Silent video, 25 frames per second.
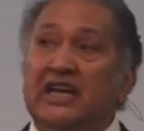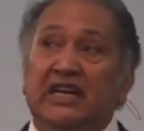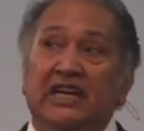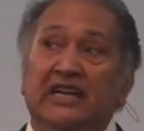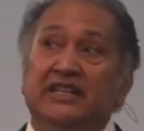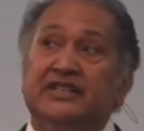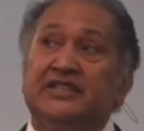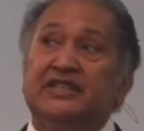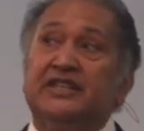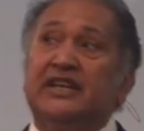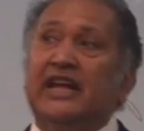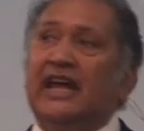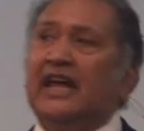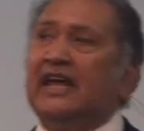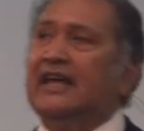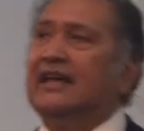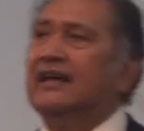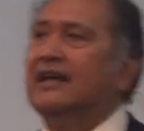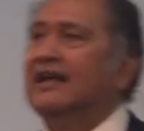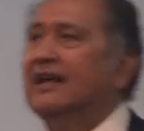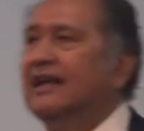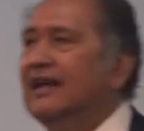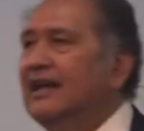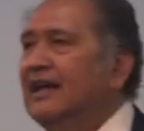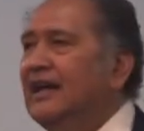here today
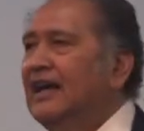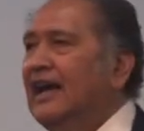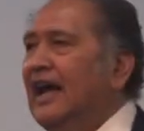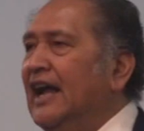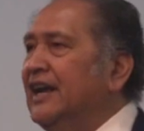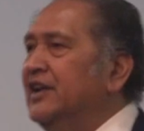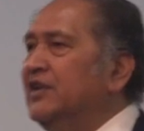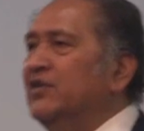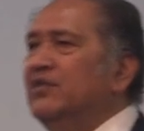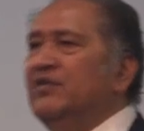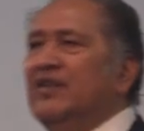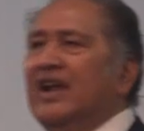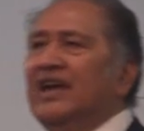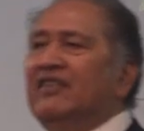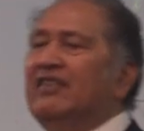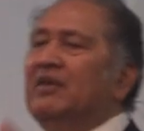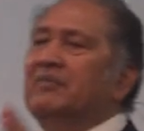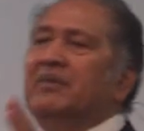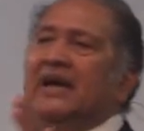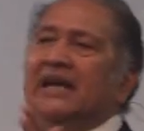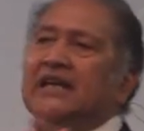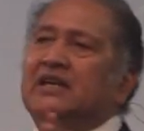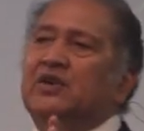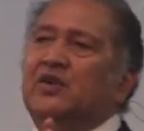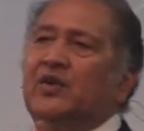and you've never
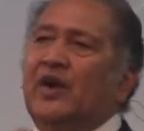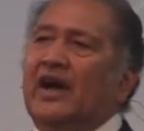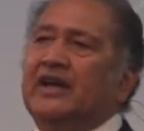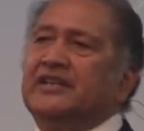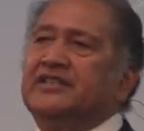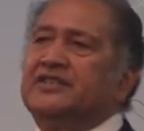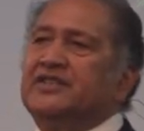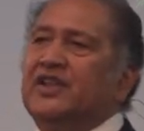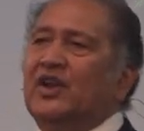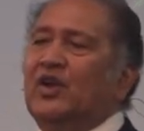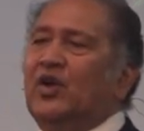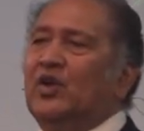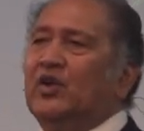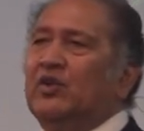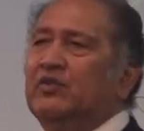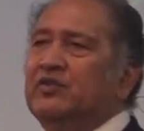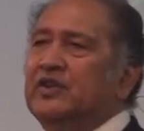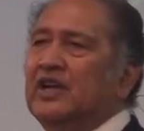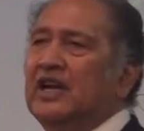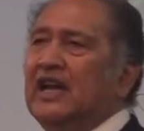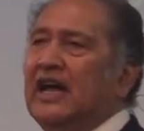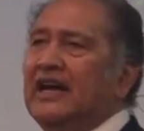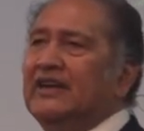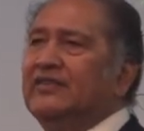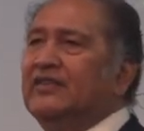made Christ the Lord of
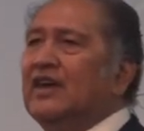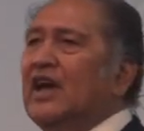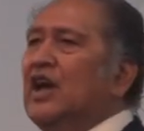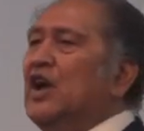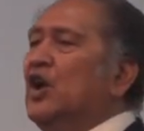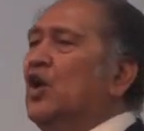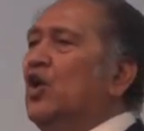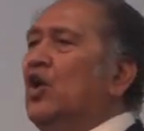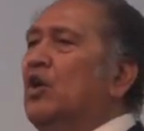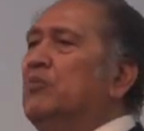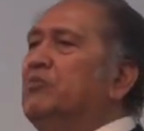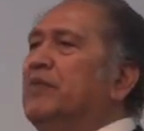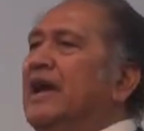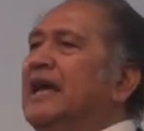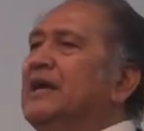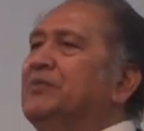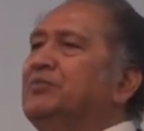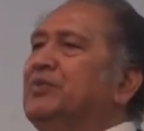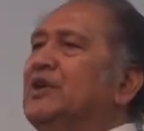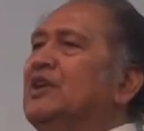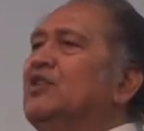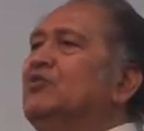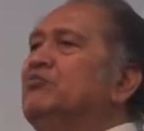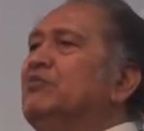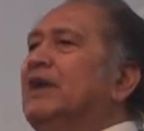your life, or
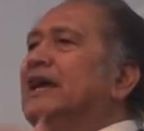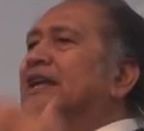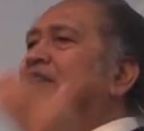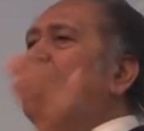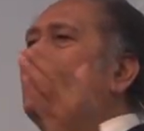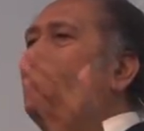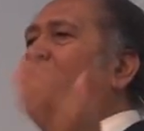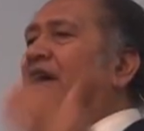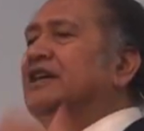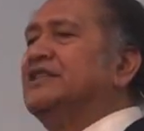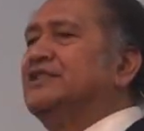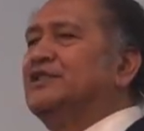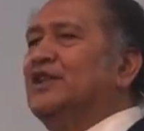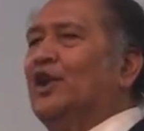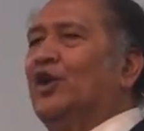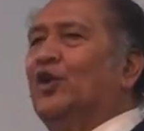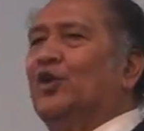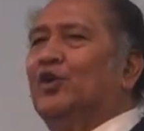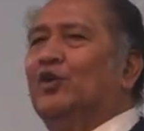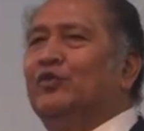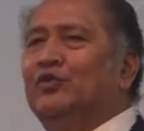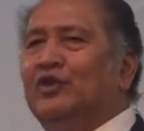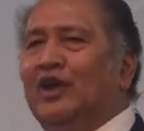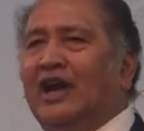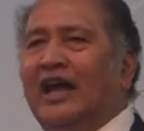maybe you made Christ the
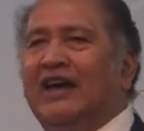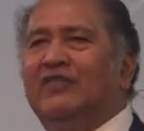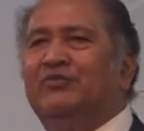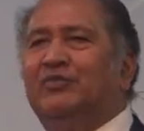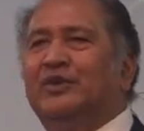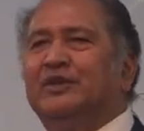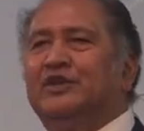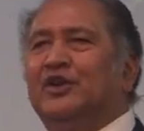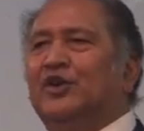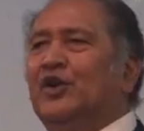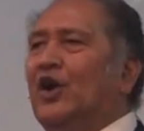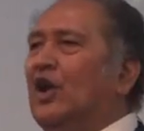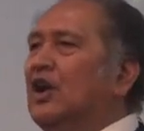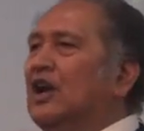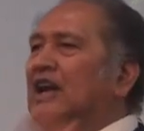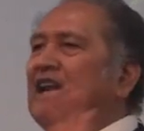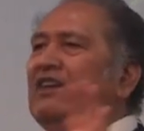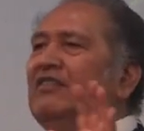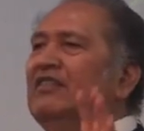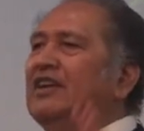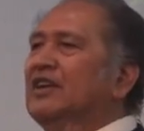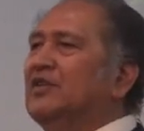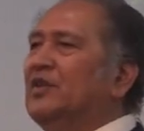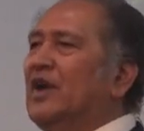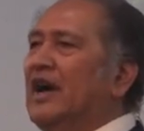Lord of your life, but you're not
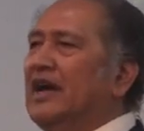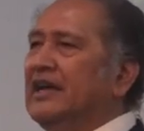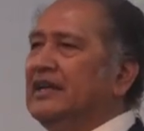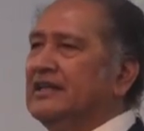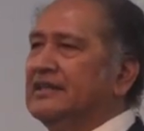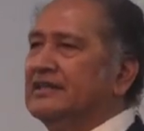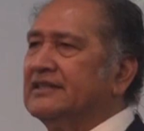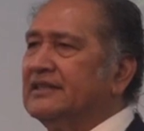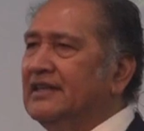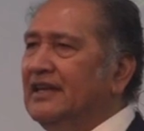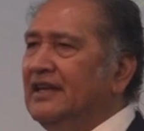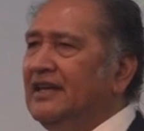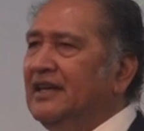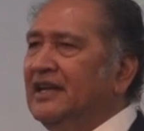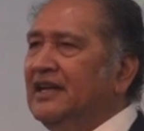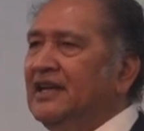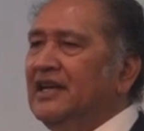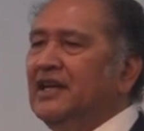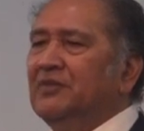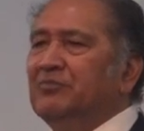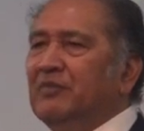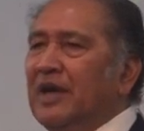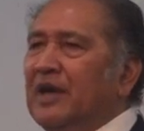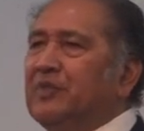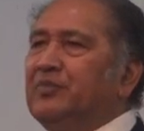living right.
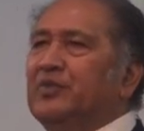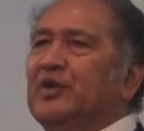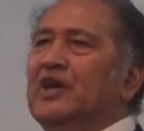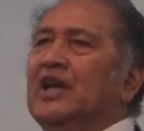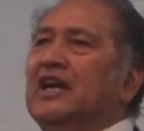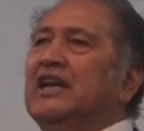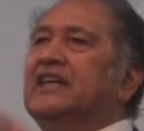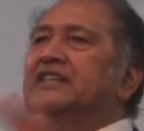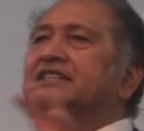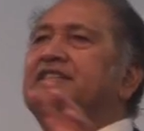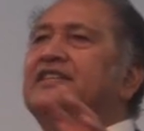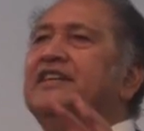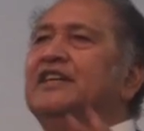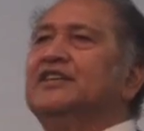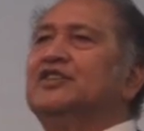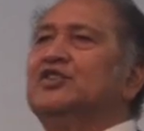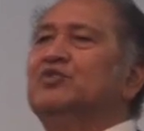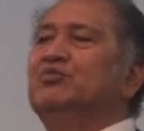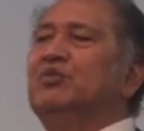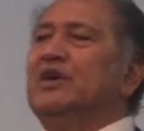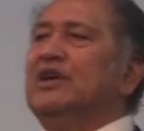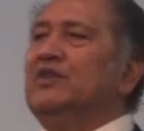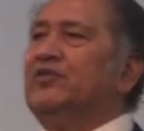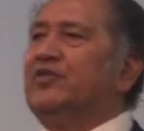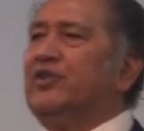Maybe you're listening to
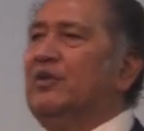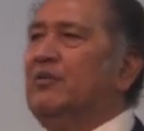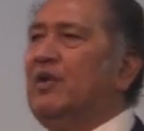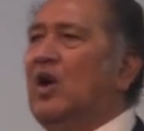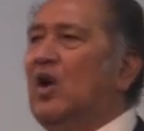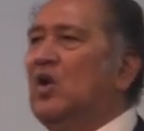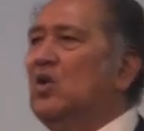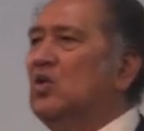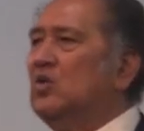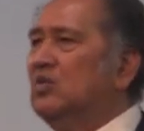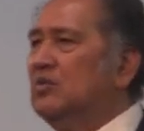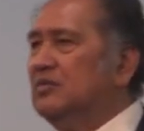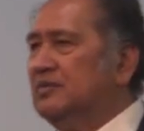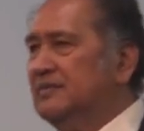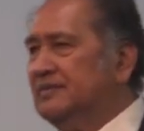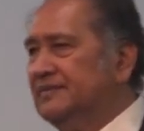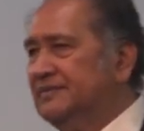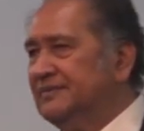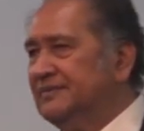me from home.